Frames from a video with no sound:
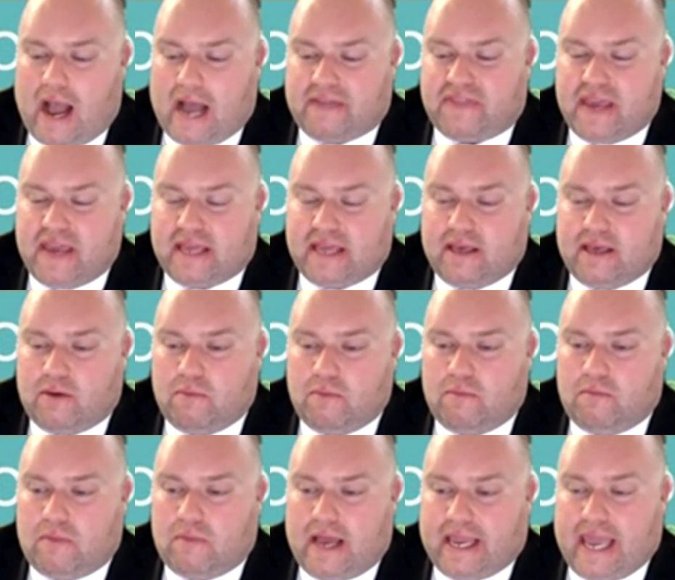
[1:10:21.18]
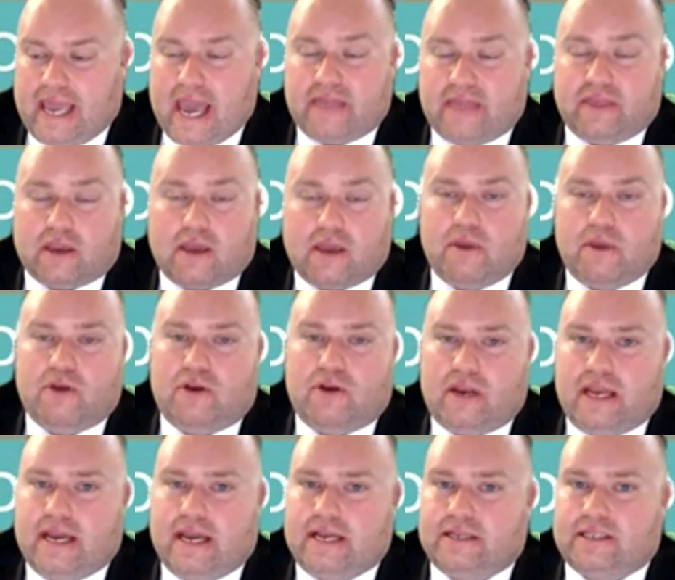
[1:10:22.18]
think that, again, the
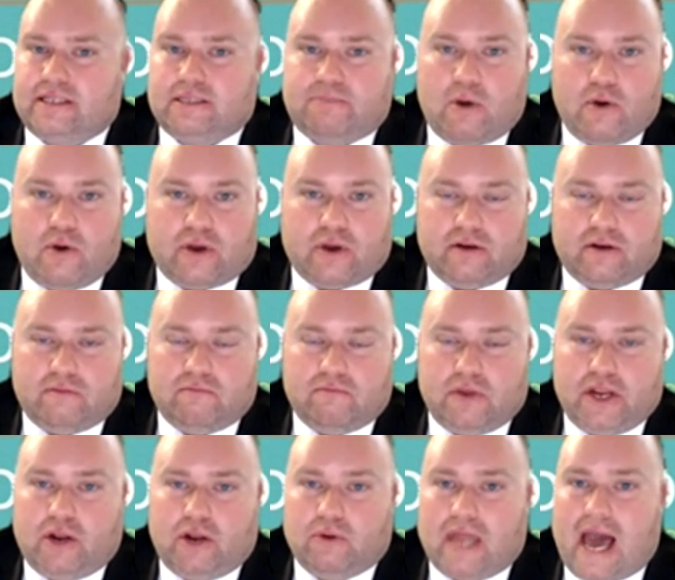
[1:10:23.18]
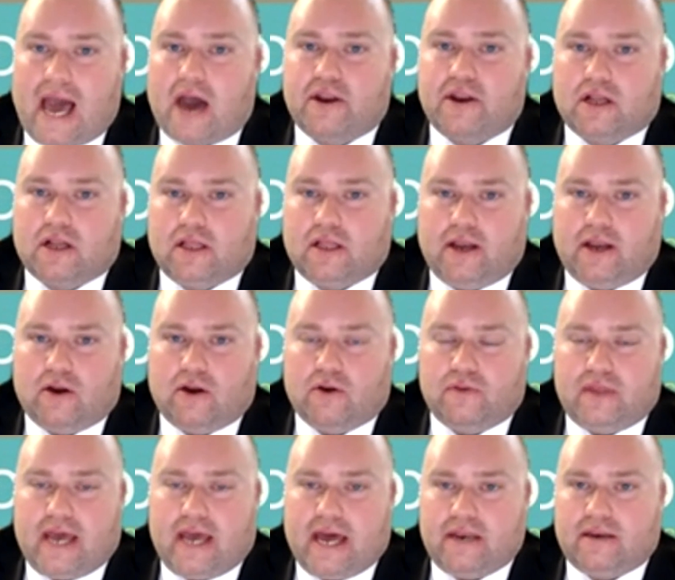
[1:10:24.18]
community has spoken, loud and clear
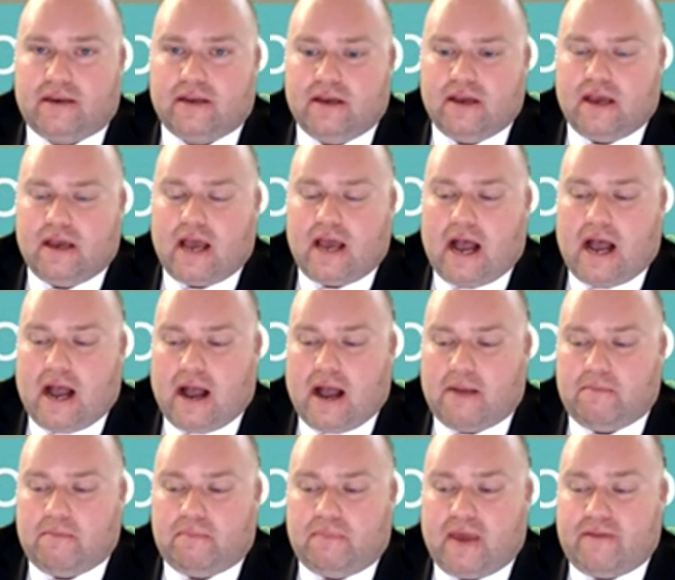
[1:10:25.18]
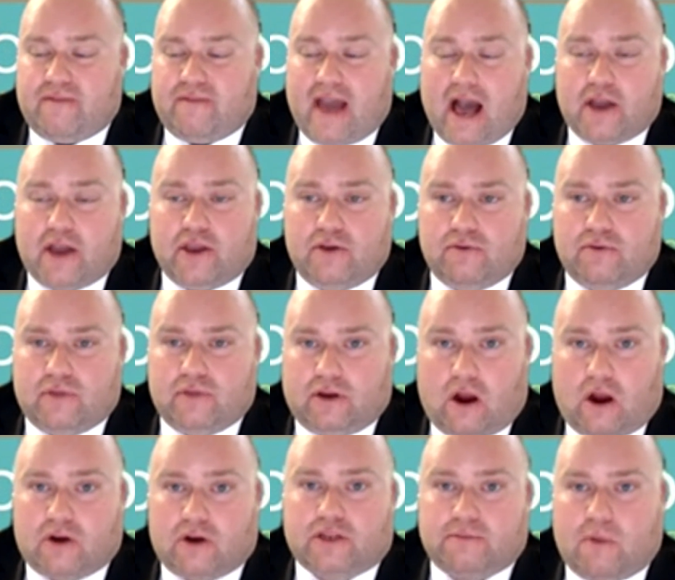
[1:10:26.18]
that they value
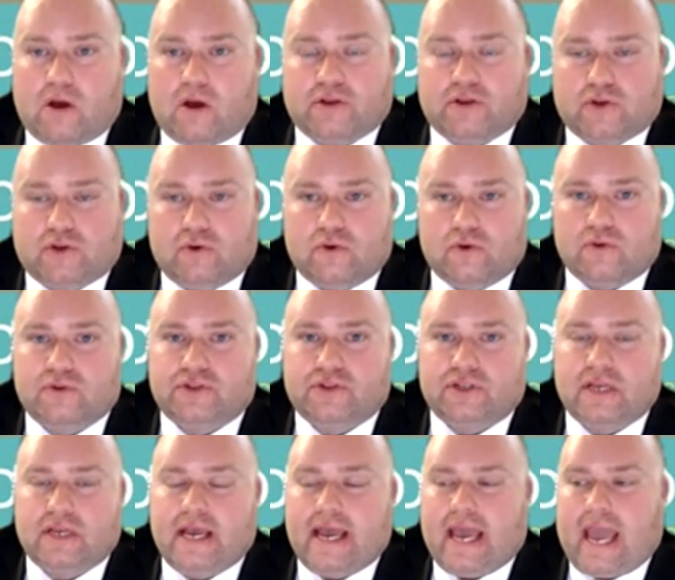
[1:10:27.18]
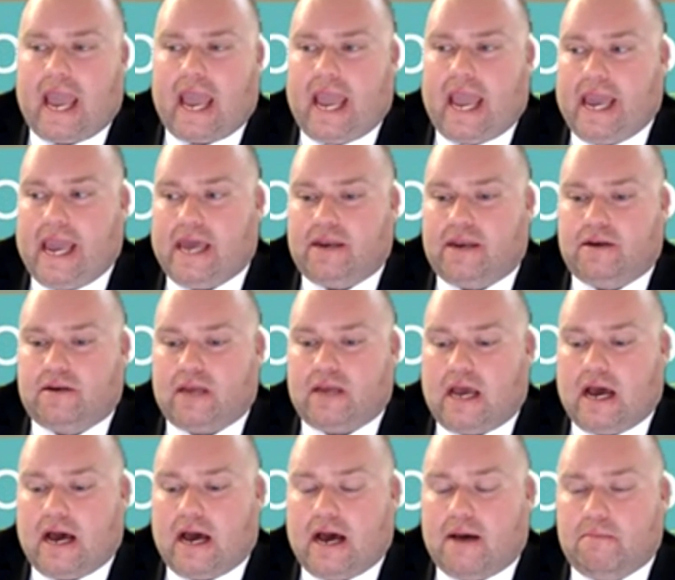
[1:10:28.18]
our small schools. And,
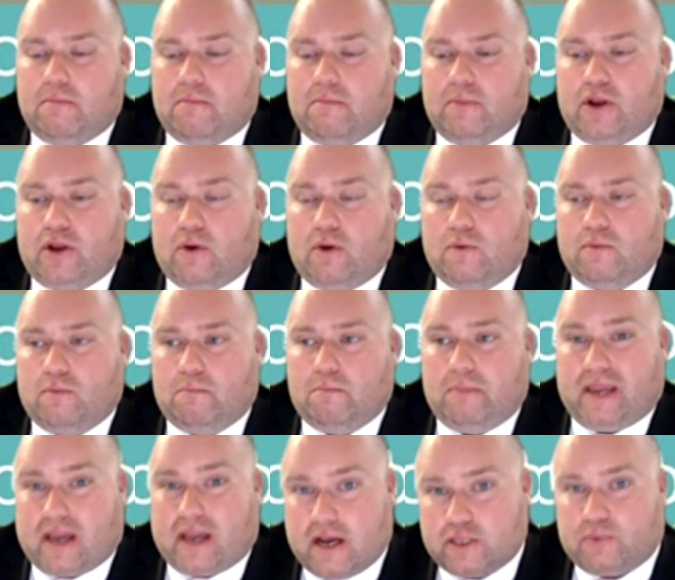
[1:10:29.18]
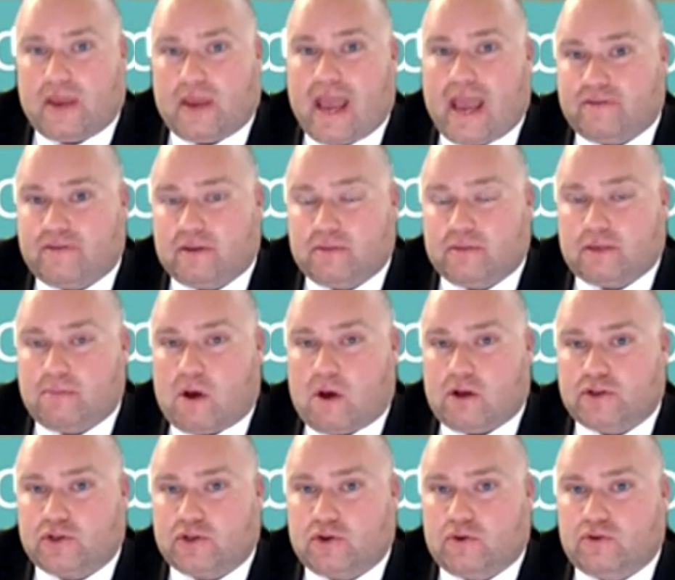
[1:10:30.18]
because we have some
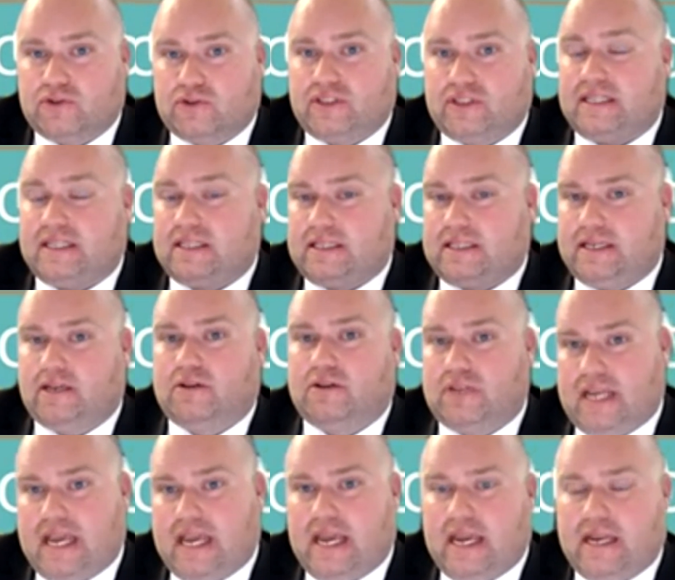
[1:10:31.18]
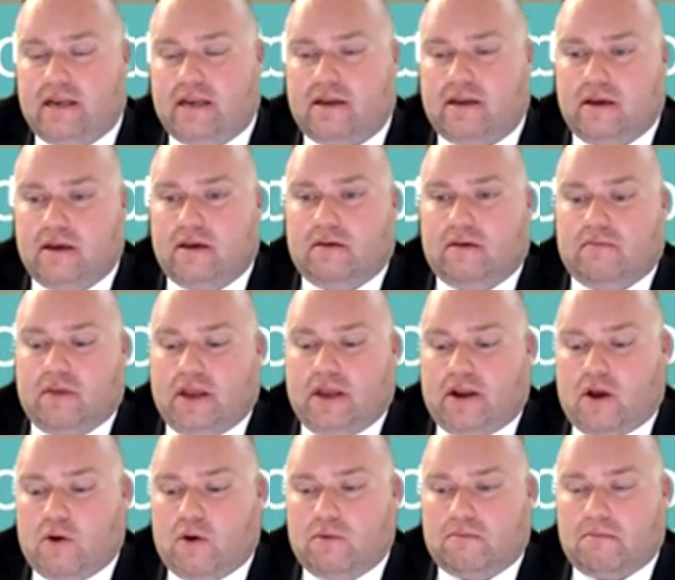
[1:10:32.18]
small schools that still need,
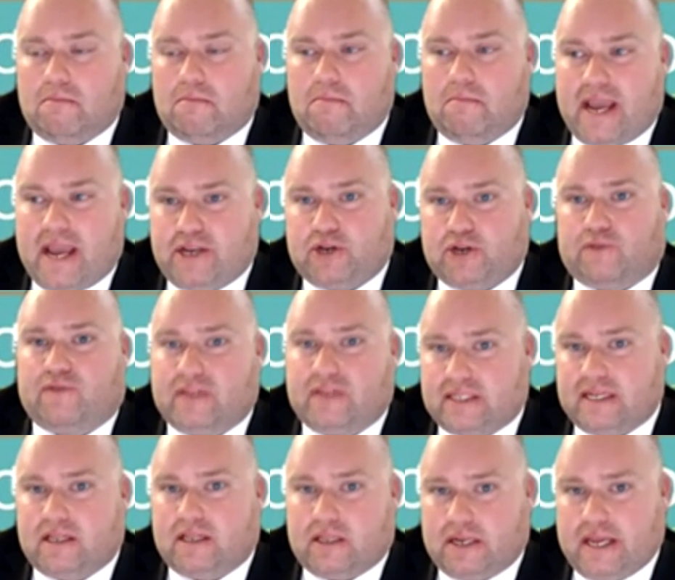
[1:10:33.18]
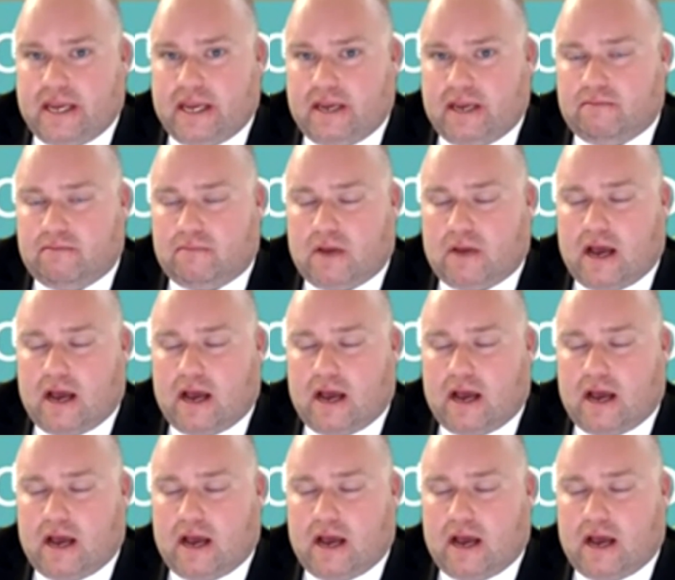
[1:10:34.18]
major facility